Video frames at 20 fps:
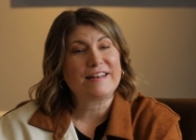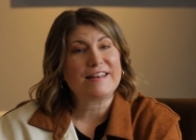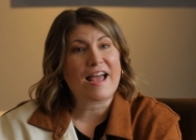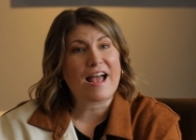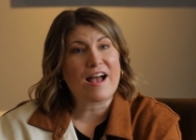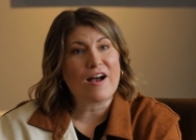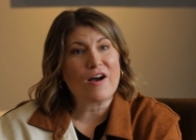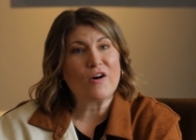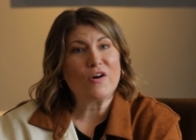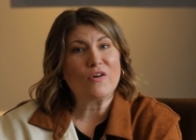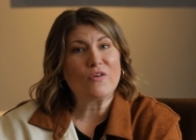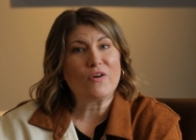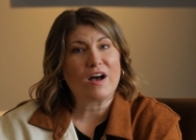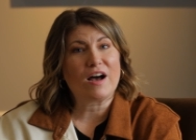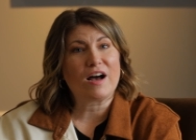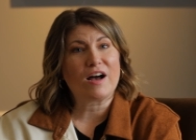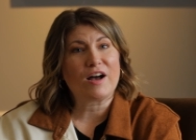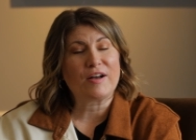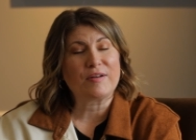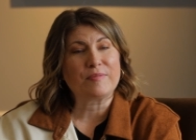and now
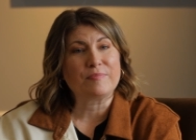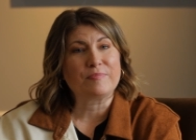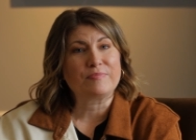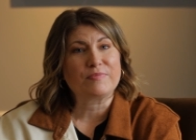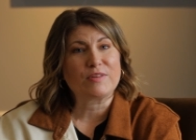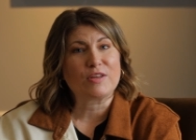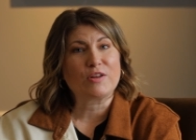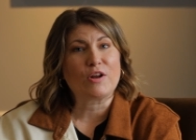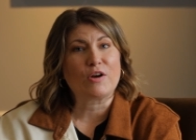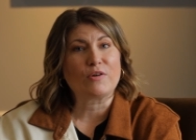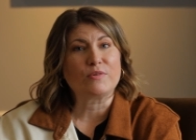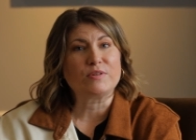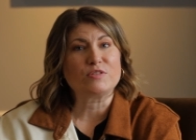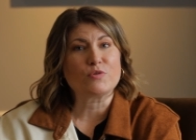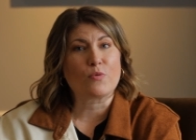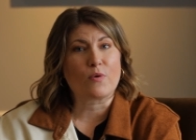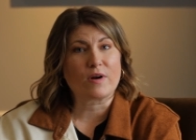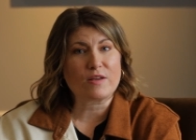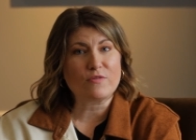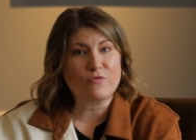um, you know, in
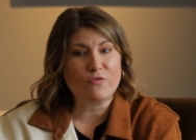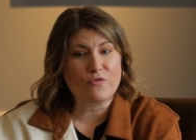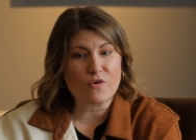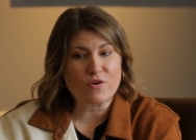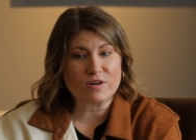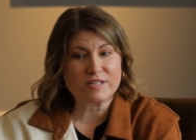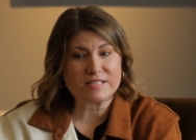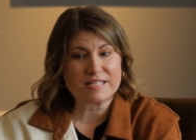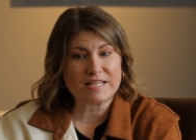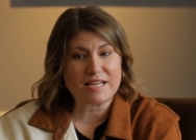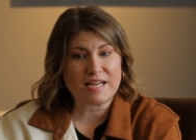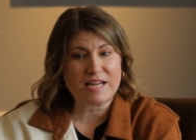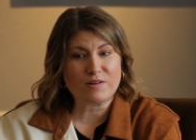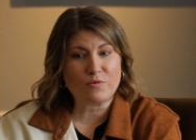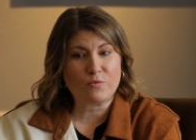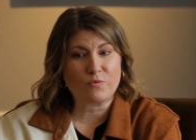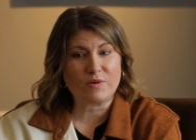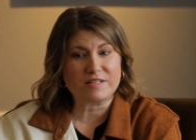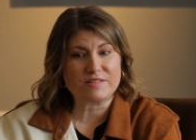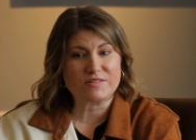
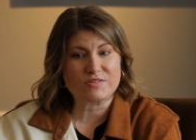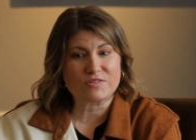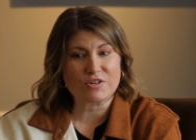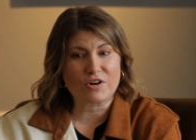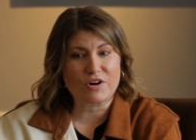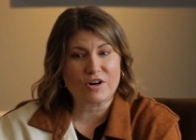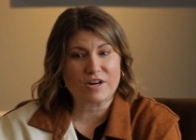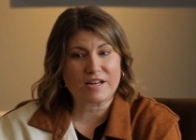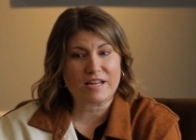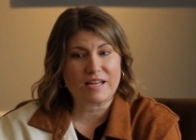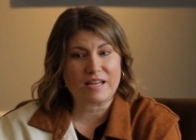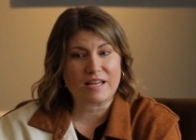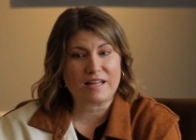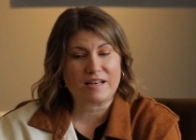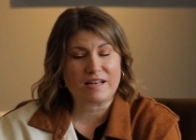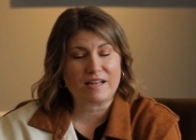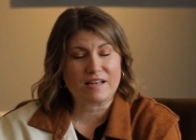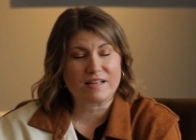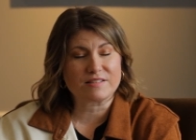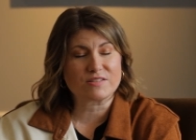2014 we
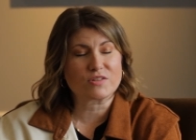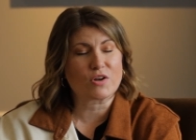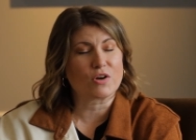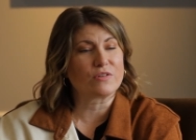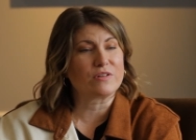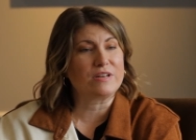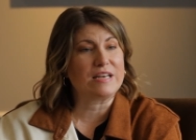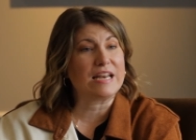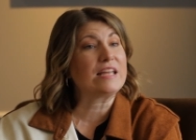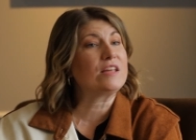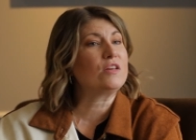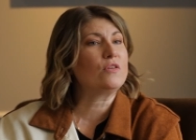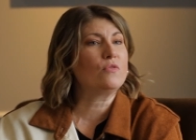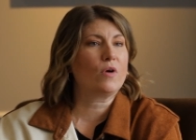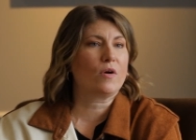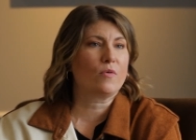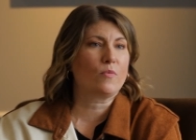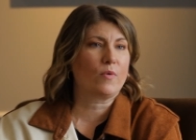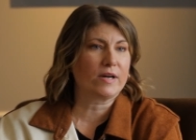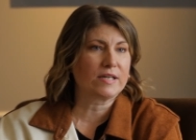started. It's called
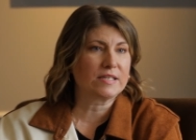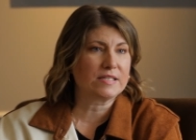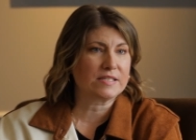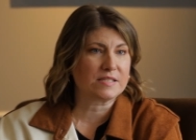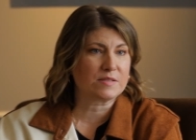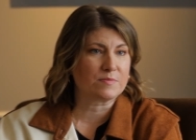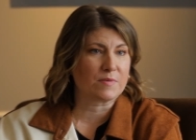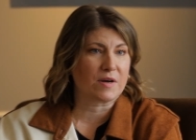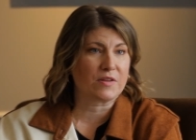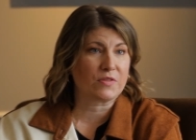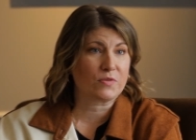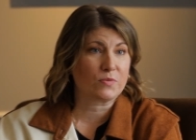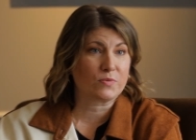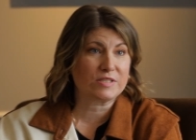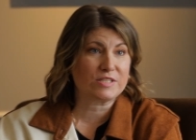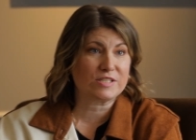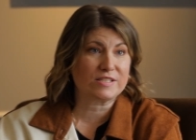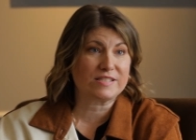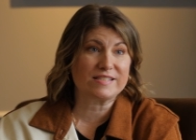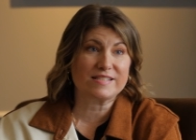NICU Awareness Month,
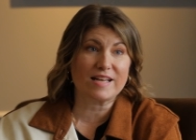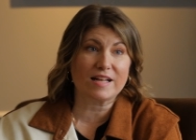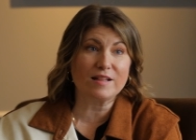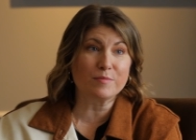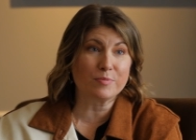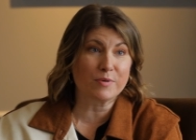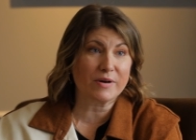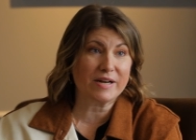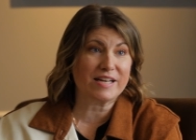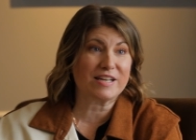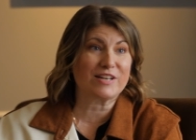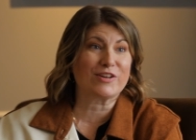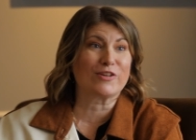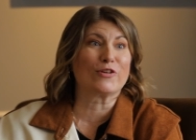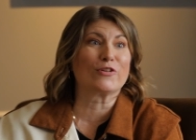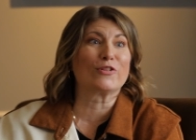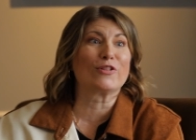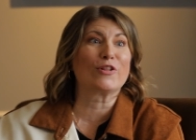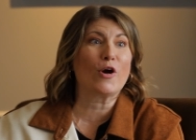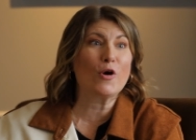which is celebrated
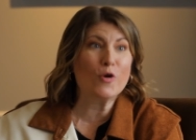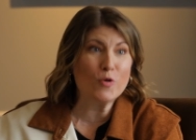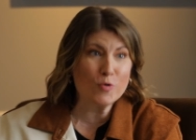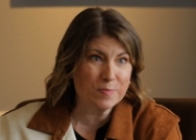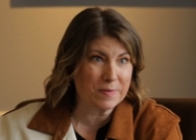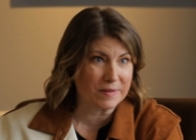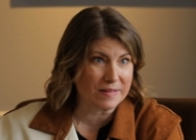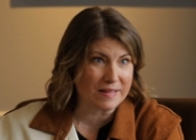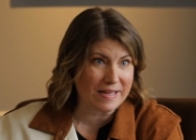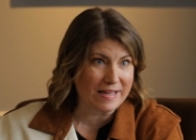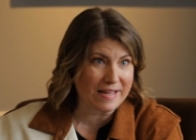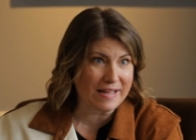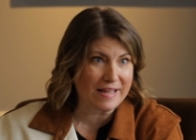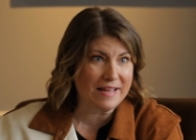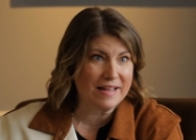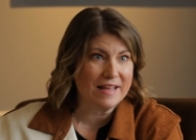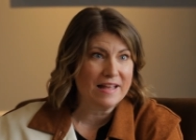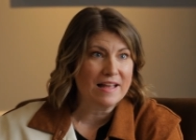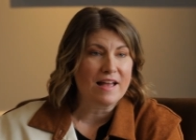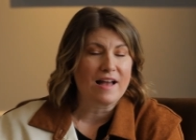
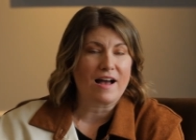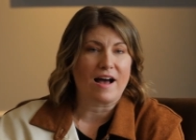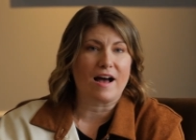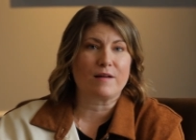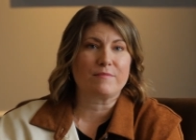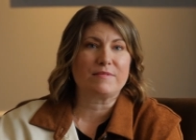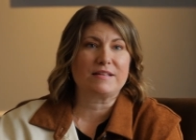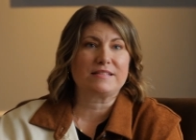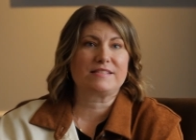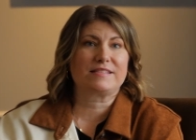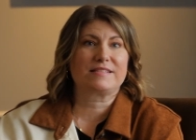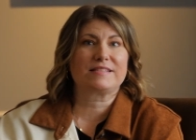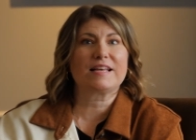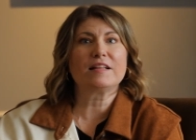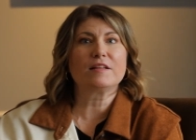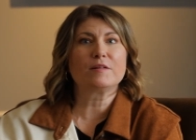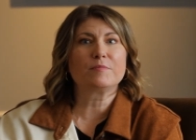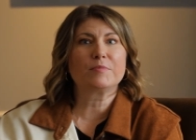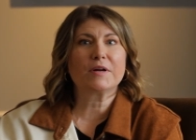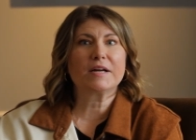globally. Um, it's
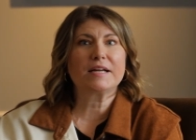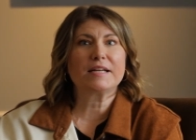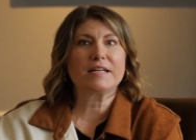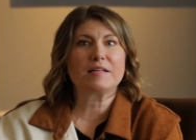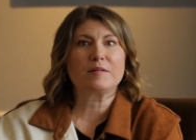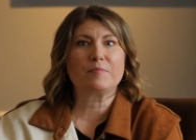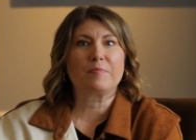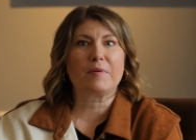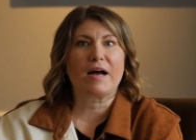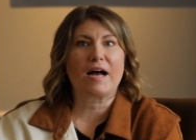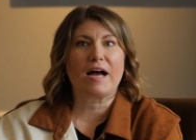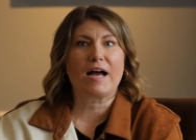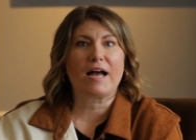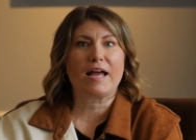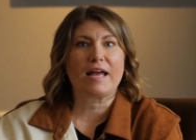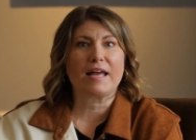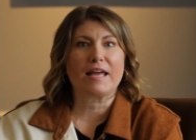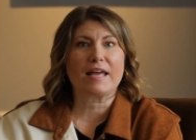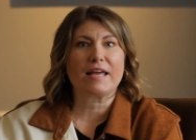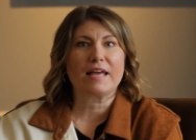celebrated
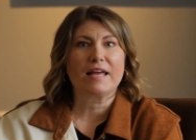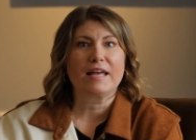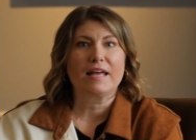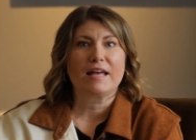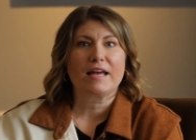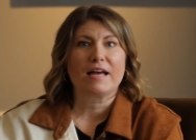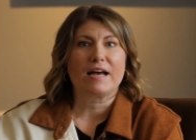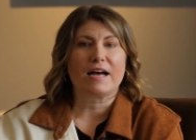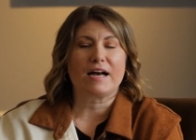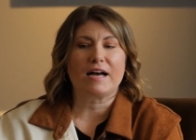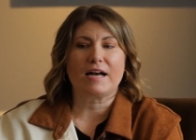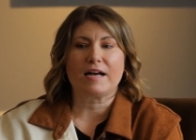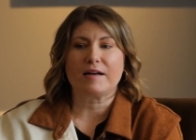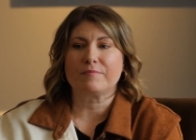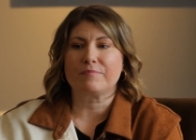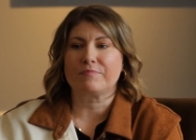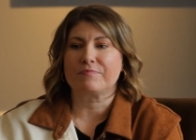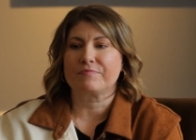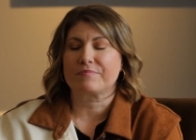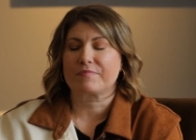by.
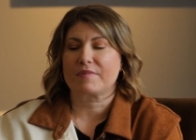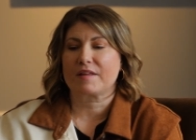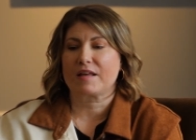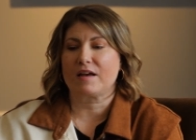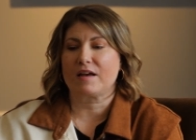Um,